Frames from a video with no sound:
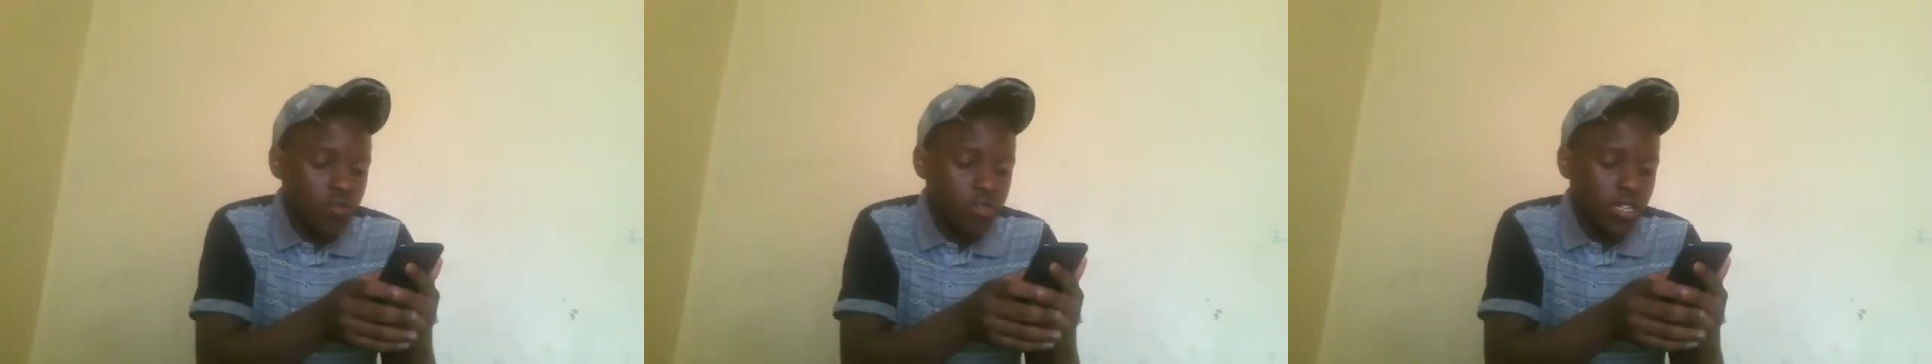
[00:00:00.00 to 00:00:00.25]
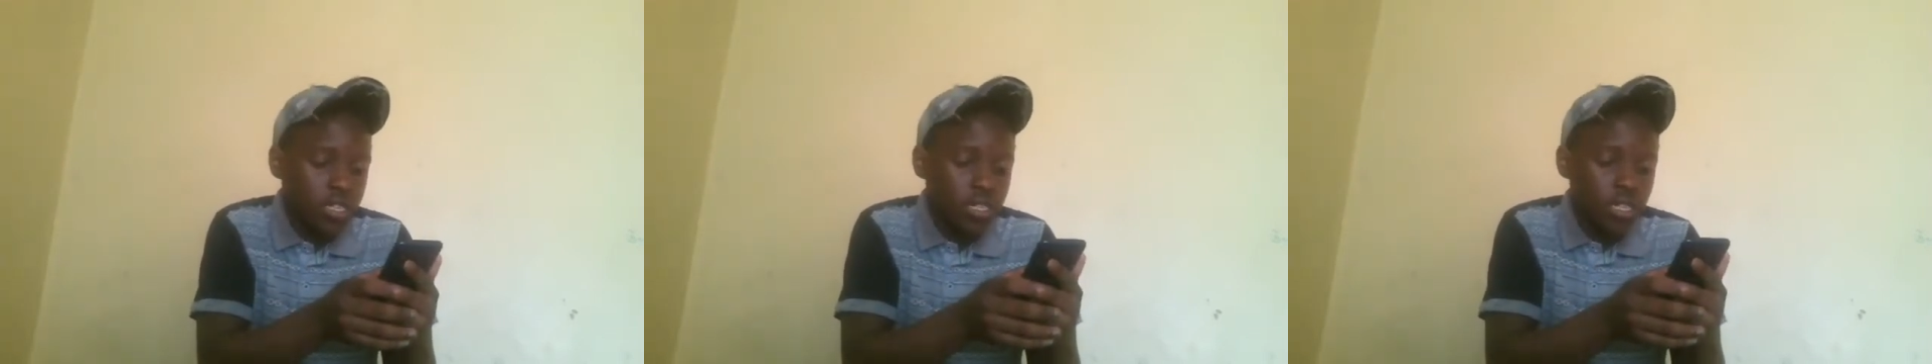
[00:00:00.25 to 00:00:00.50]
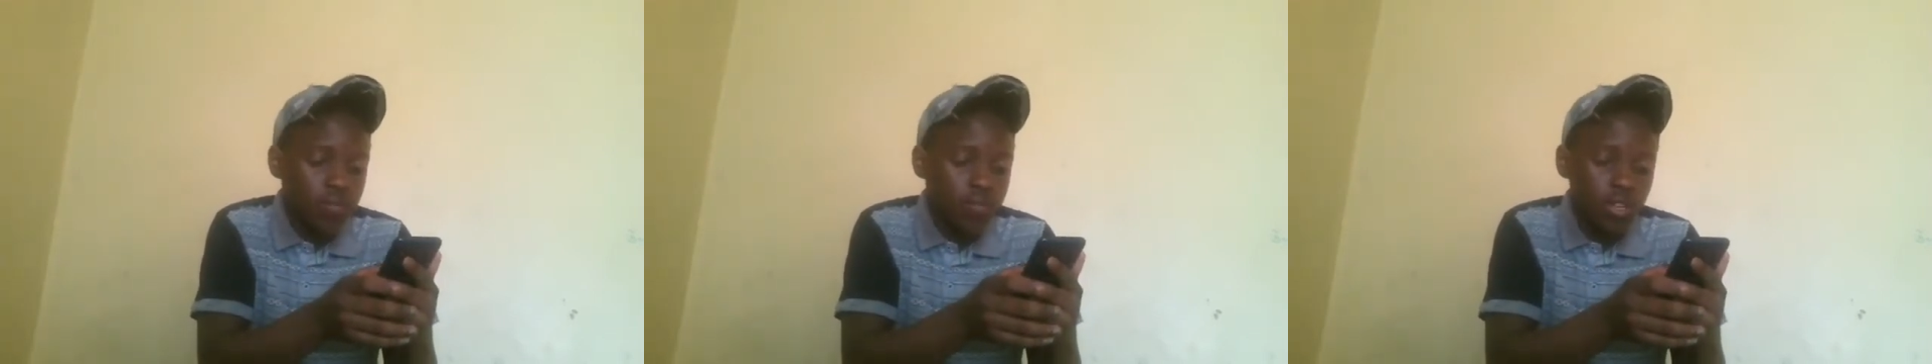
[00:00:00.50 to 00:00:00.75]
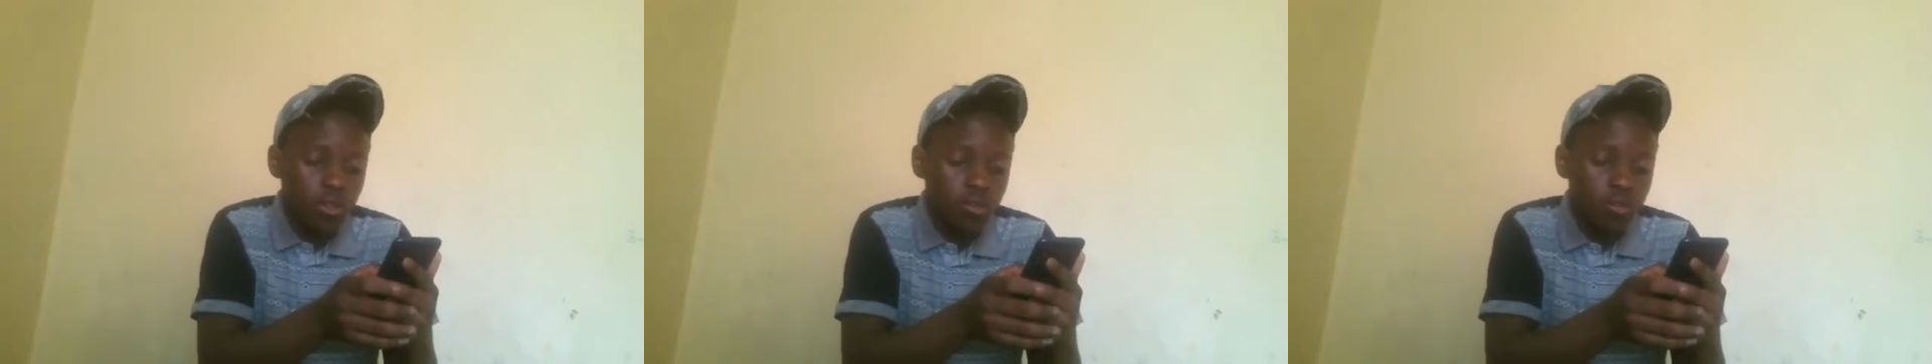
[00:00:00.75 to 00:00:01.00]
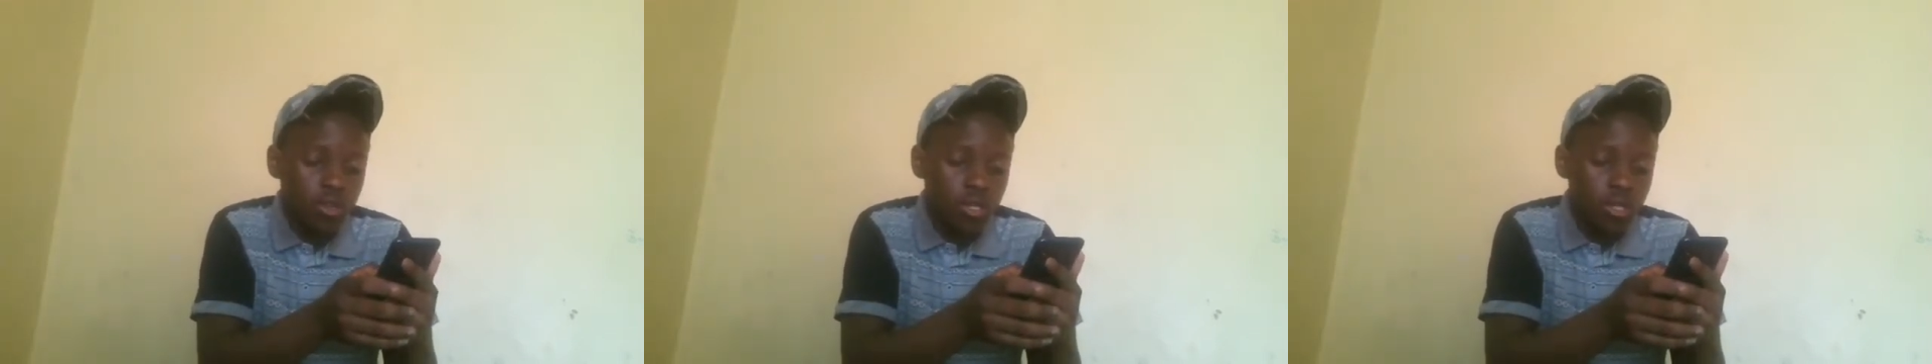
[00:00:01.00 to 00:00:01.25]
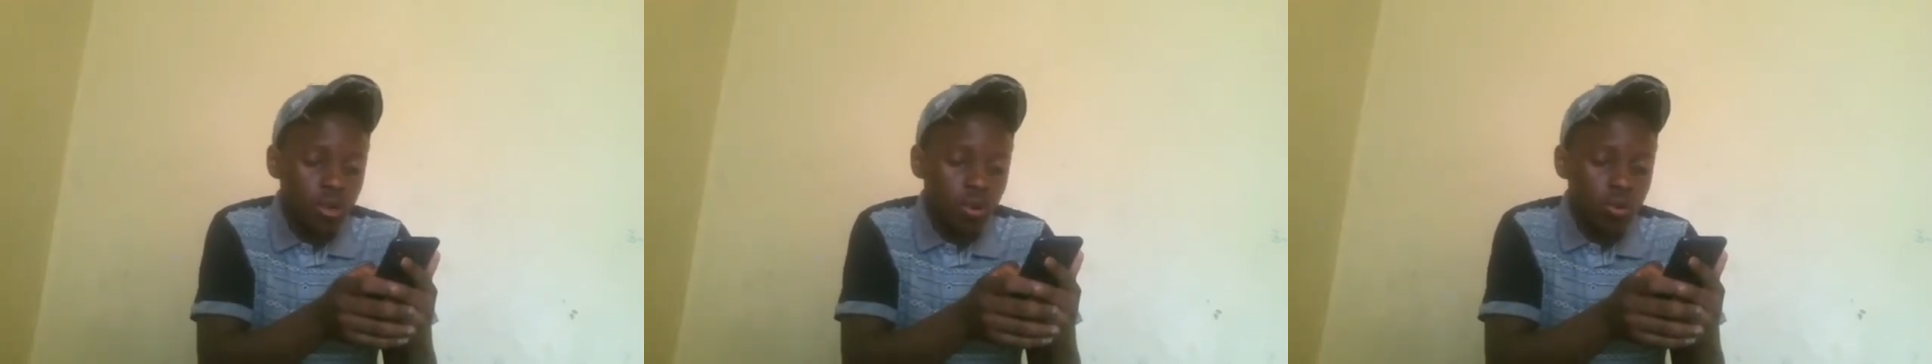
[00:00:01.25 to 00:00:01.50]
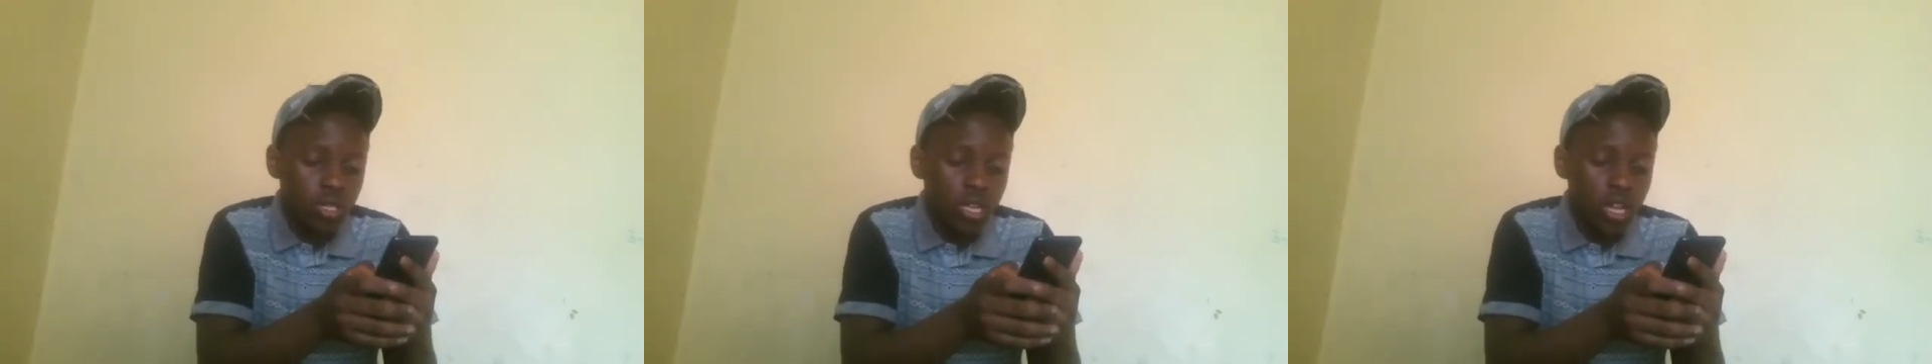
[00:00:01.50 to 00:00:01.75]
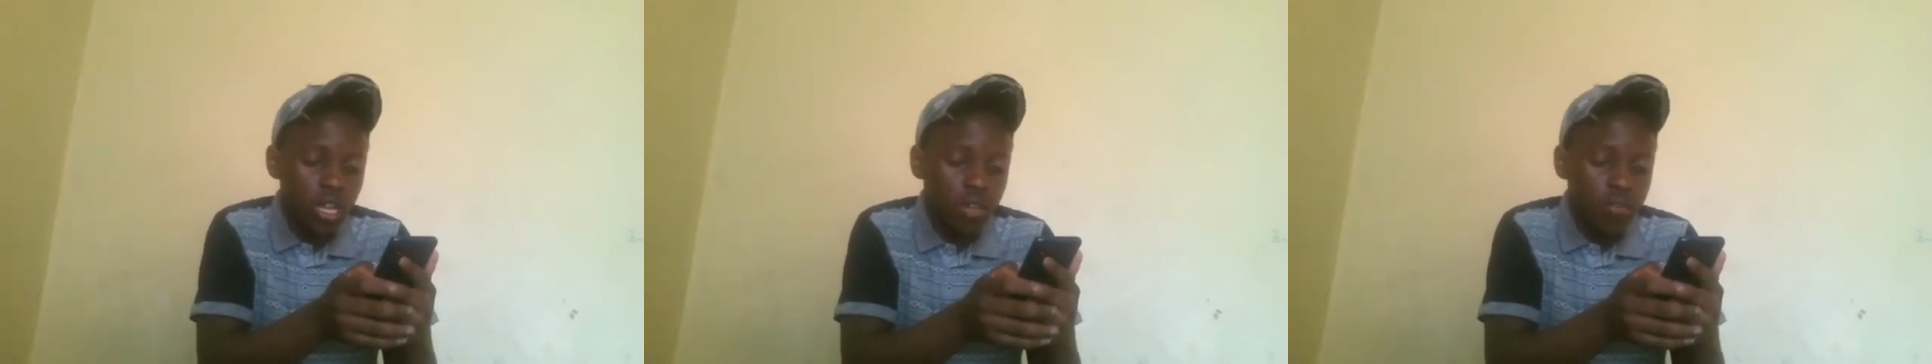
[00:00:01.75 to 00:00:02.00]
days after your music goes live